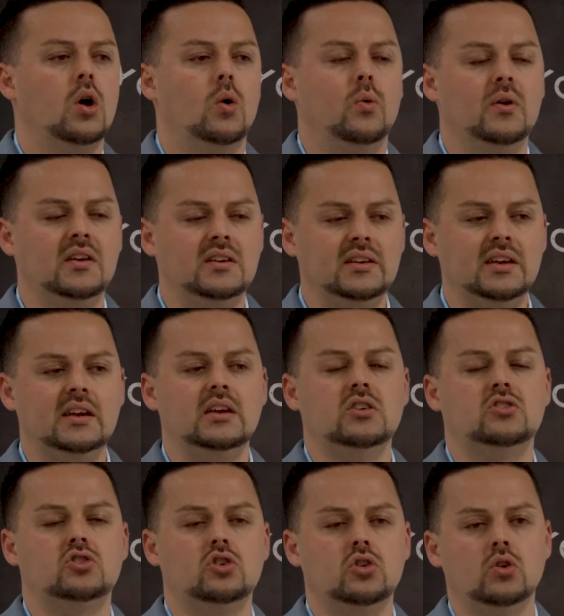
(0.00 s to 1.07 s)
We need
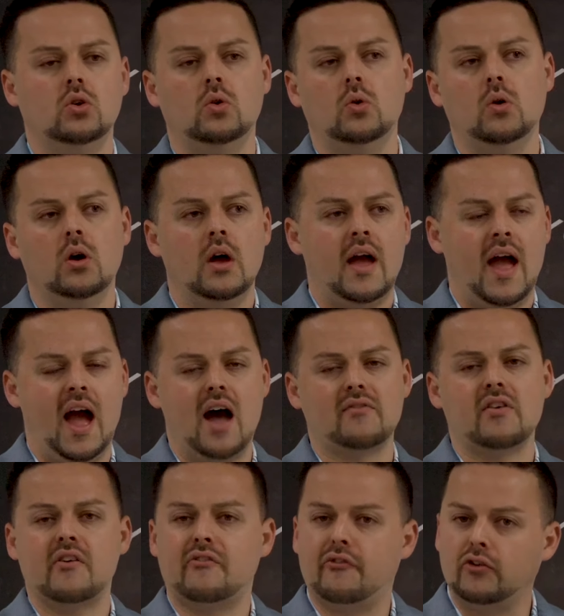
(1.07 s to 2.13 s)
to have
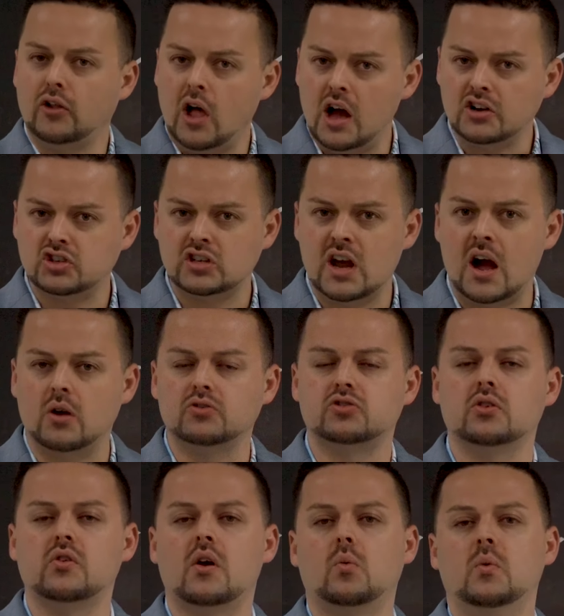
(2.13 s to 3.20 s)
a flush out
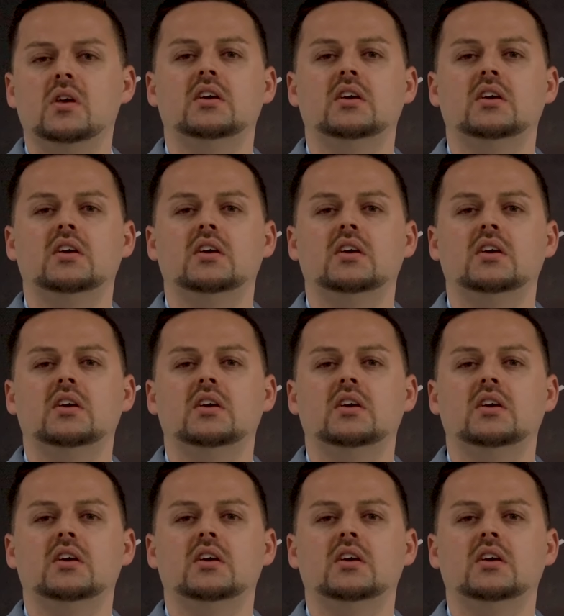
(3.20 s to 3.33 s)
so that we